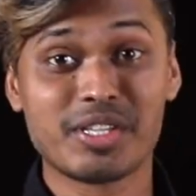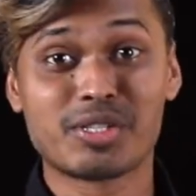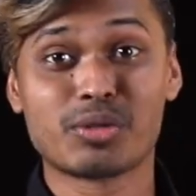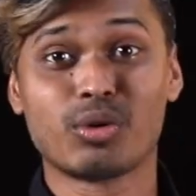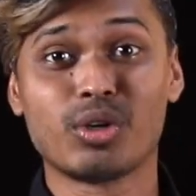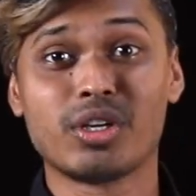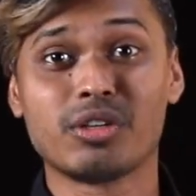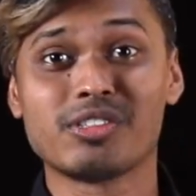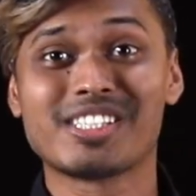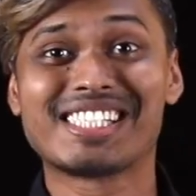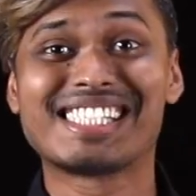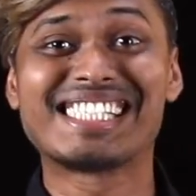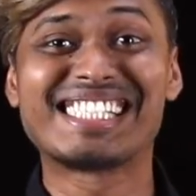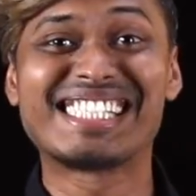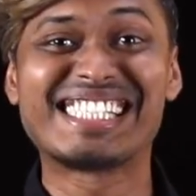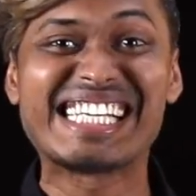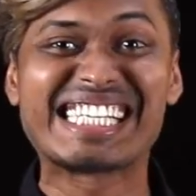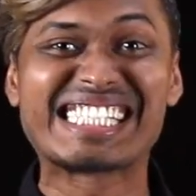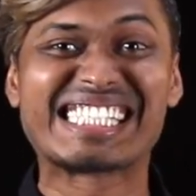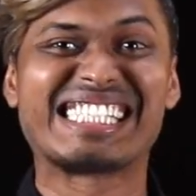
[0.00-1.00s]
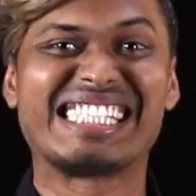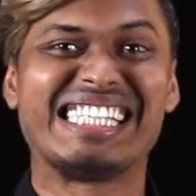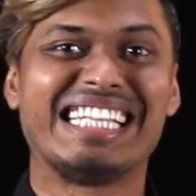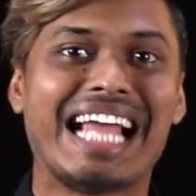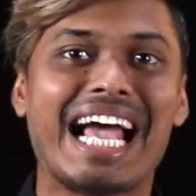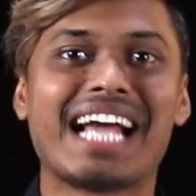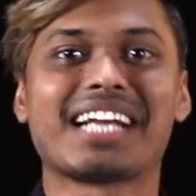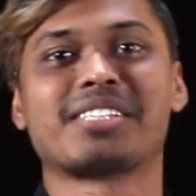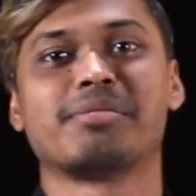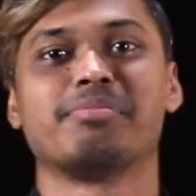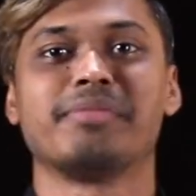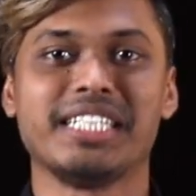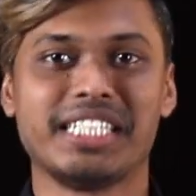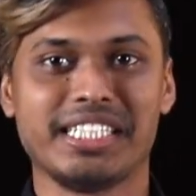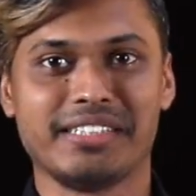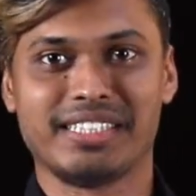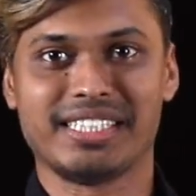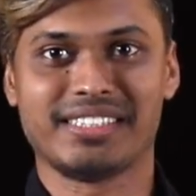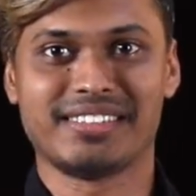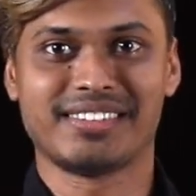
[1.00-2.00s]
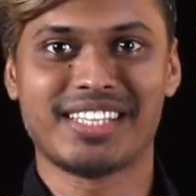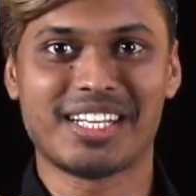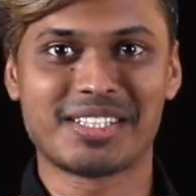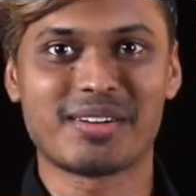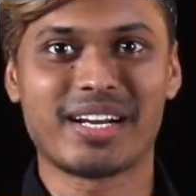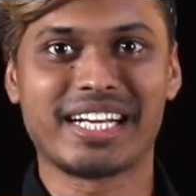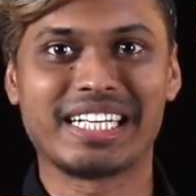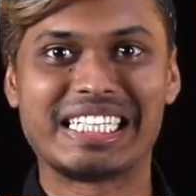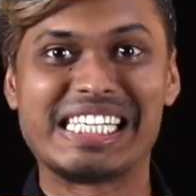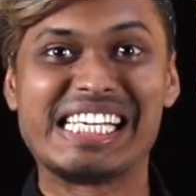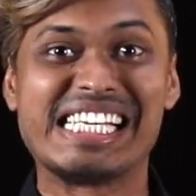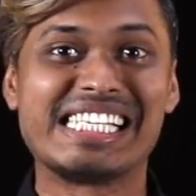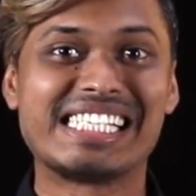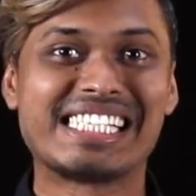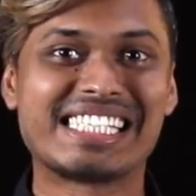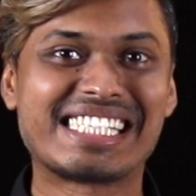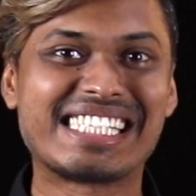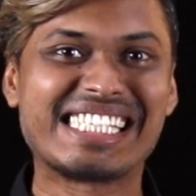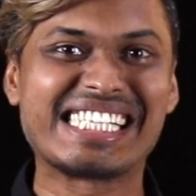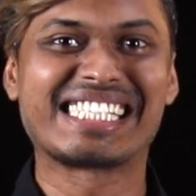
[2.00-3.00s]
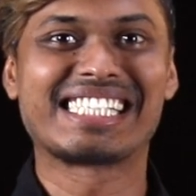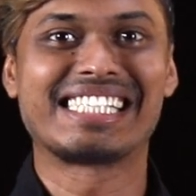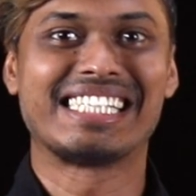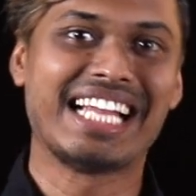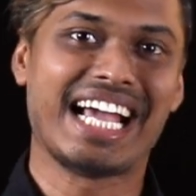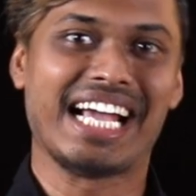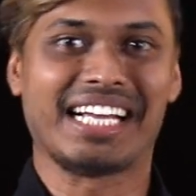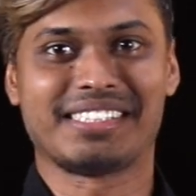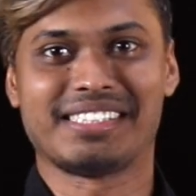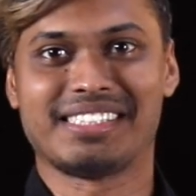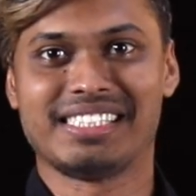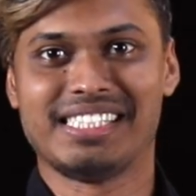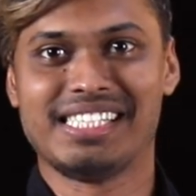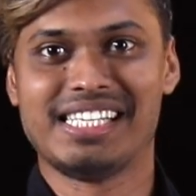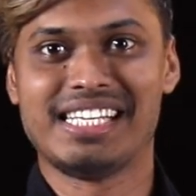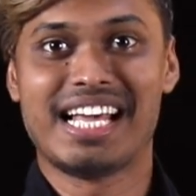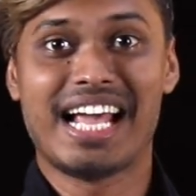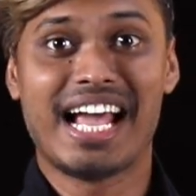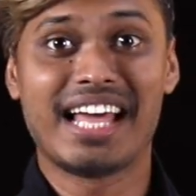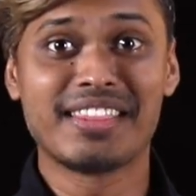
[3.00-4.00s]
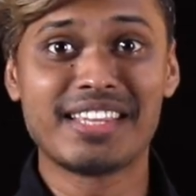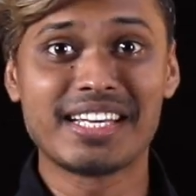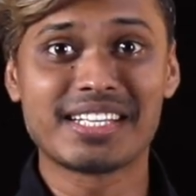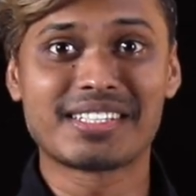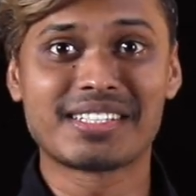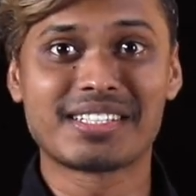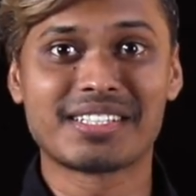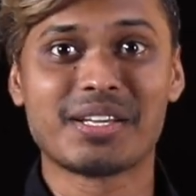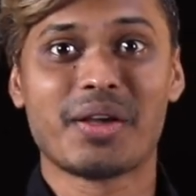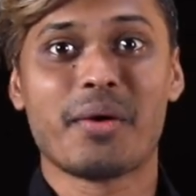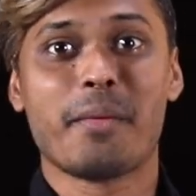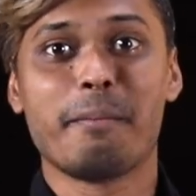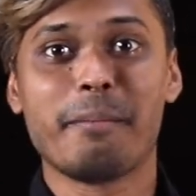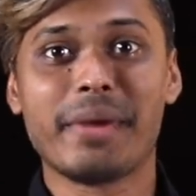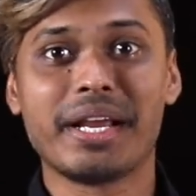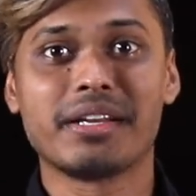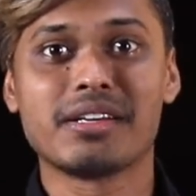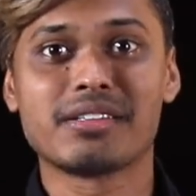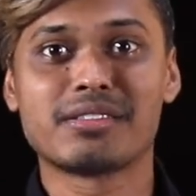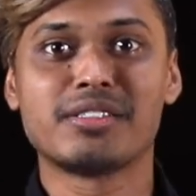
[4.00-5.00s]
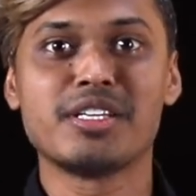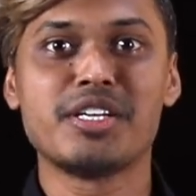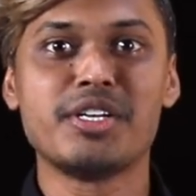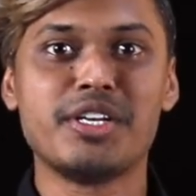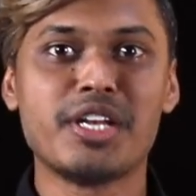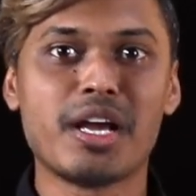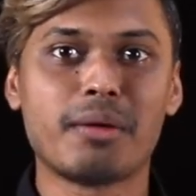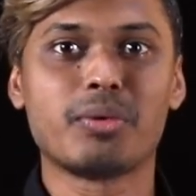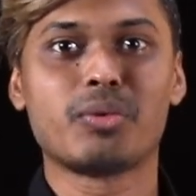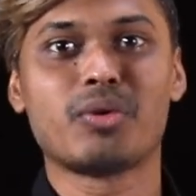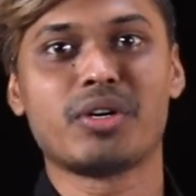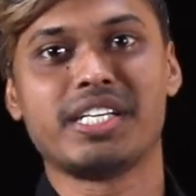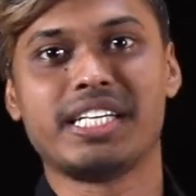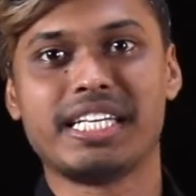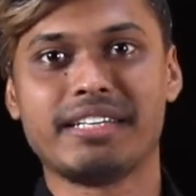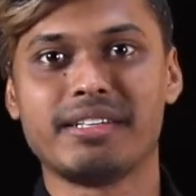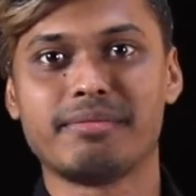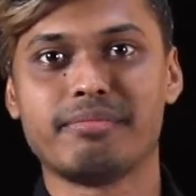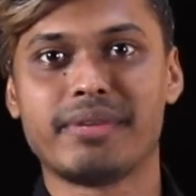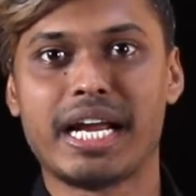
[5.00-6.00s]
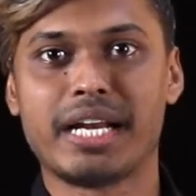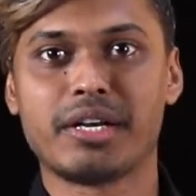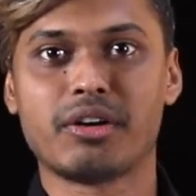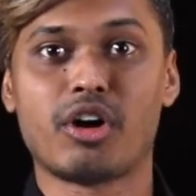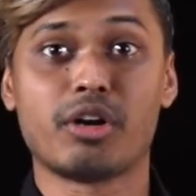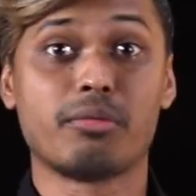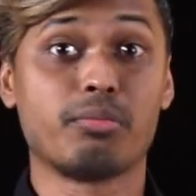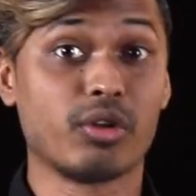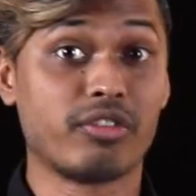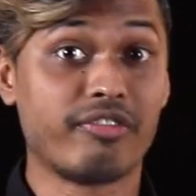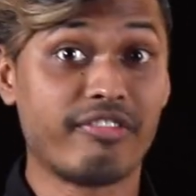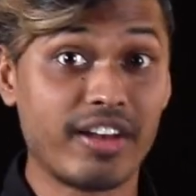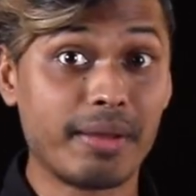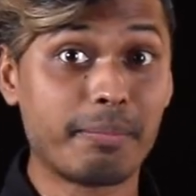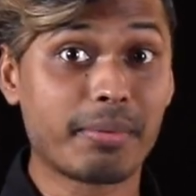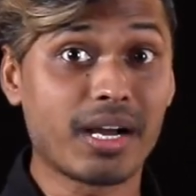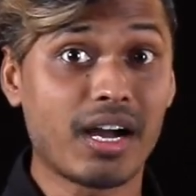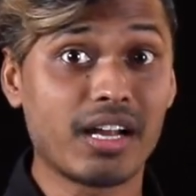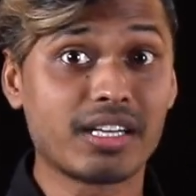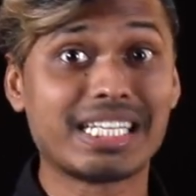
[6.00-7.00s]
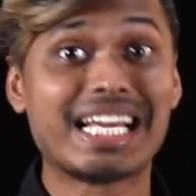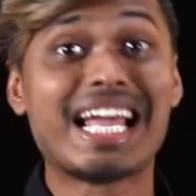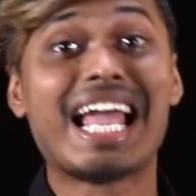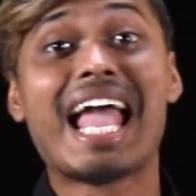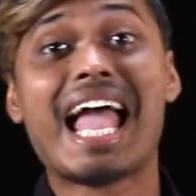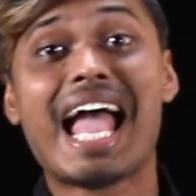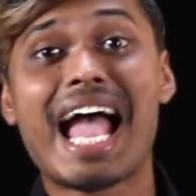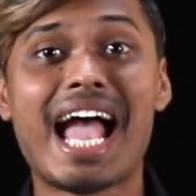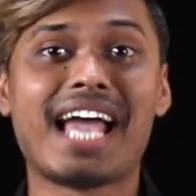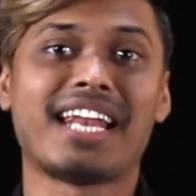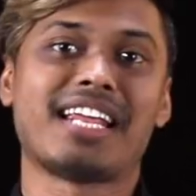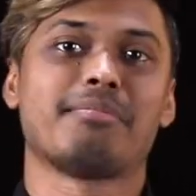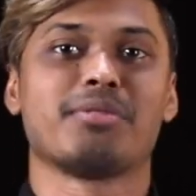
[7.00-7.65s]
we sold over 6 lakhs Mi TV. That's right, 6 lakhs. And this made us the number one TV brand on both Flipkart and